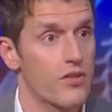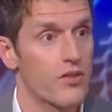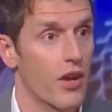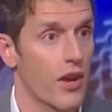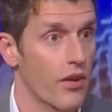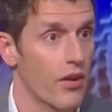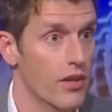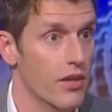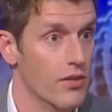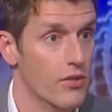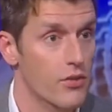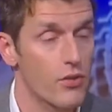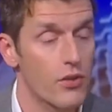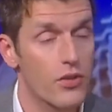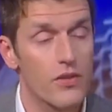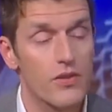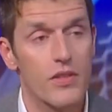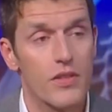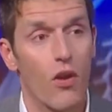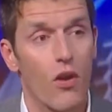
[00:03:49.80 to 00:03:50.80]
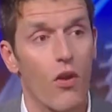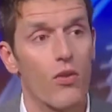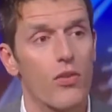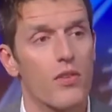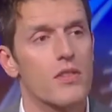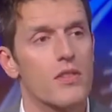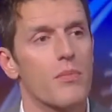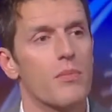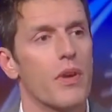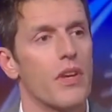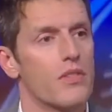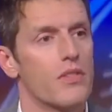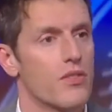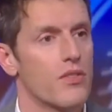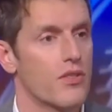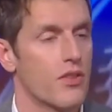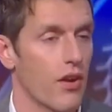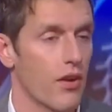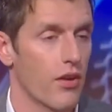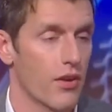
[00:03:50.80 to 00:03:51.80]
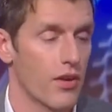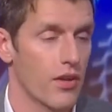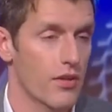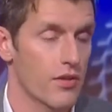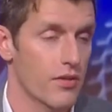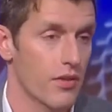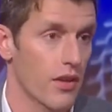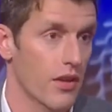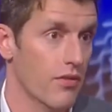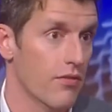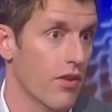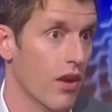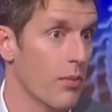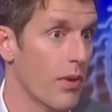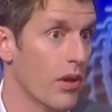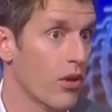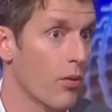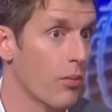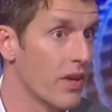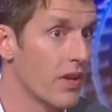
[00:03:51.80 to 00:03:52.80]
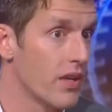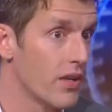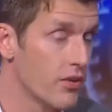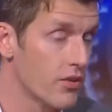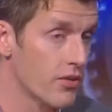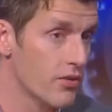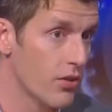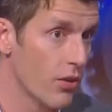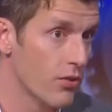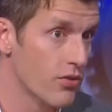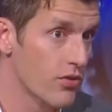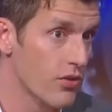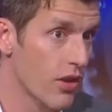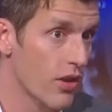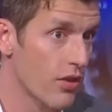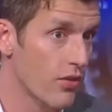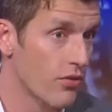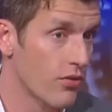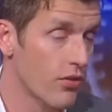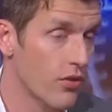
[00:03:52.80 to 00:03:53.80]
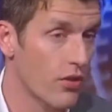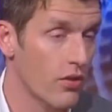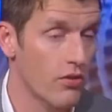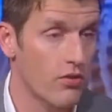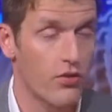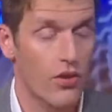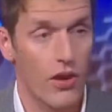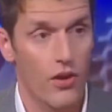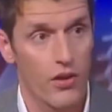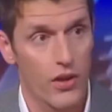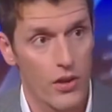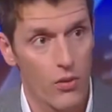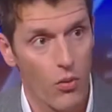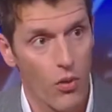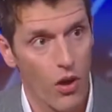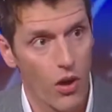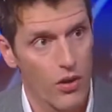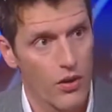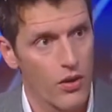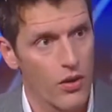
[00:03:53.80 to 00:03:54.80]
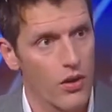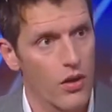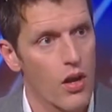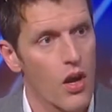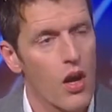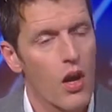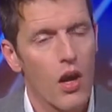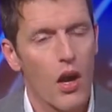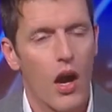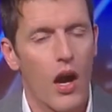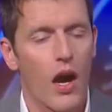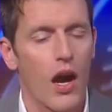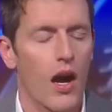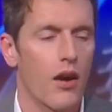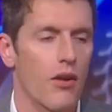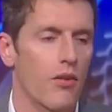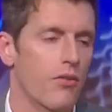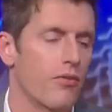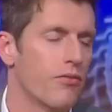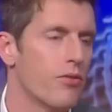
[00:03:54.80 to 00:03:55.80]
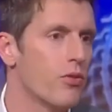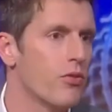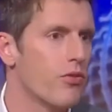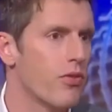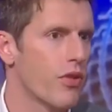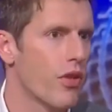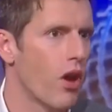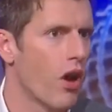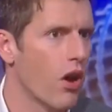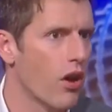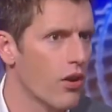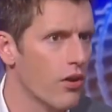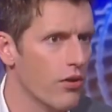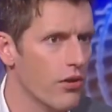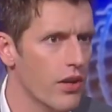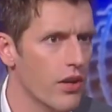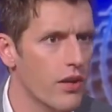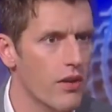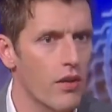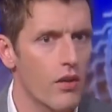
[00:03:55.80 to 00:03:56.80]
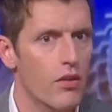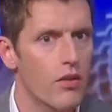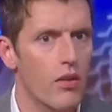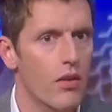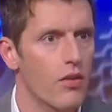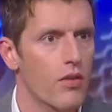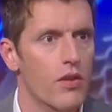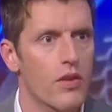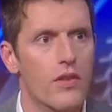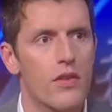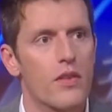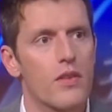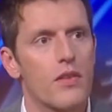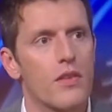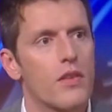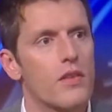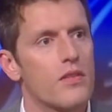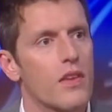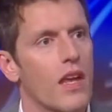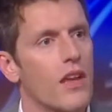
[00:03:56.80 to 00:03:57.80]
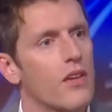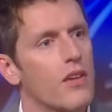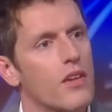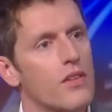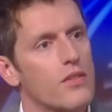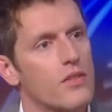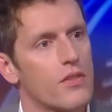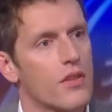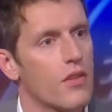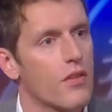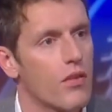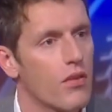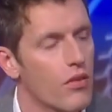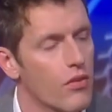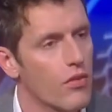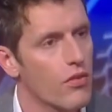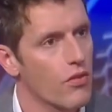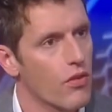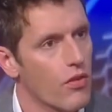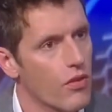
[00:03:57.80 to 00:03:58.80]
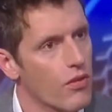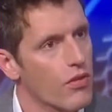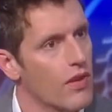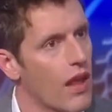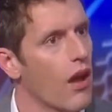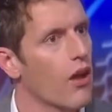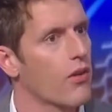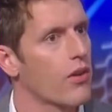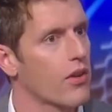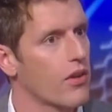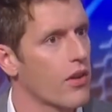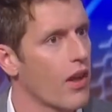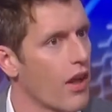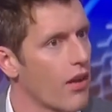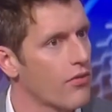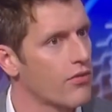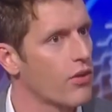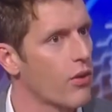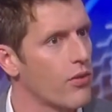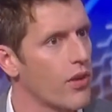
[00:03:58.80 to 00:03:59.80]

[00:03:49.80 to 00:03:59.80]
to charities. So you can see all these amazing charities like Environmental Media Association, Charity Water, Food for the Hungry. These entities now can have